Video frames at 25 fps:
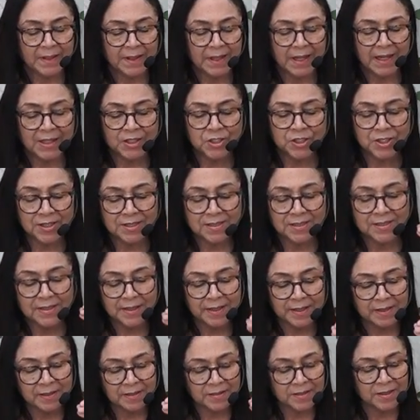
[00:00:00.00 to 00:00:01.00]
I just
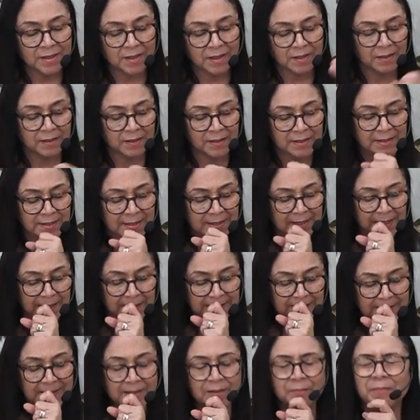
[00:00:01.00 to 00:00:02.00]
need us to
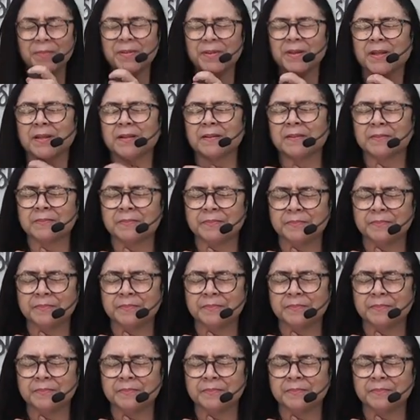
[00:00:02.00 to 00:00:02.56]
understand something.